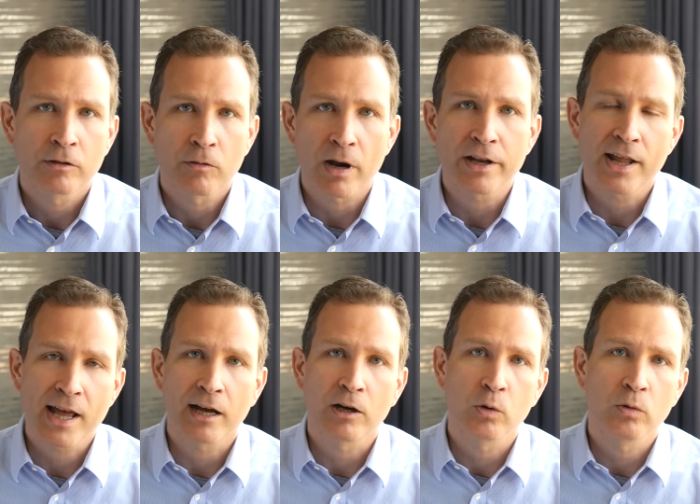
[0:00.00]
Right
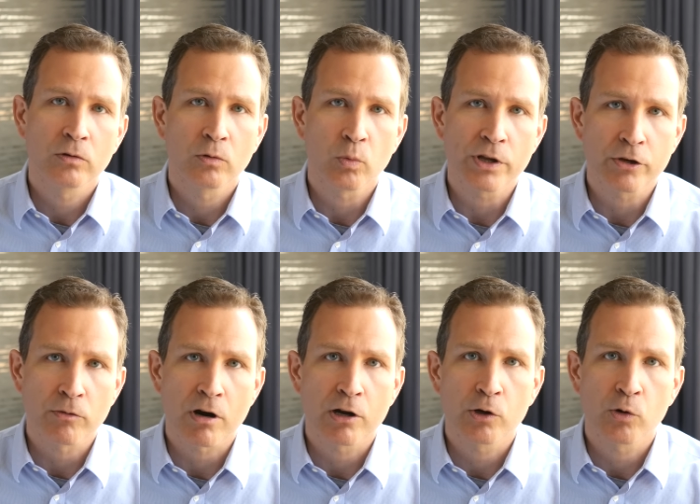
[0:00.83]
now, we
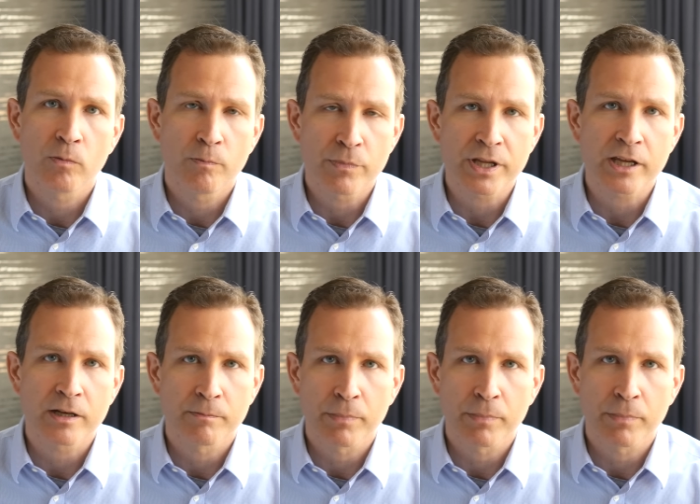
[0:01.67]
grow meat